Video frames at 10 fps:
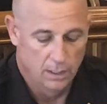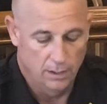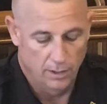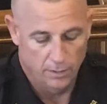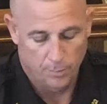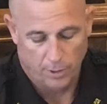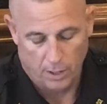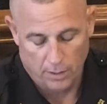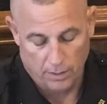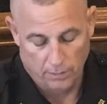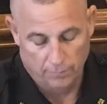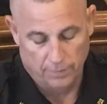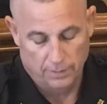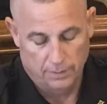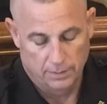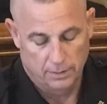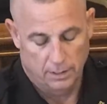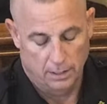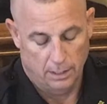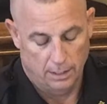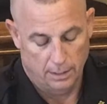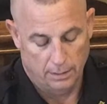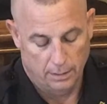Another part of uh,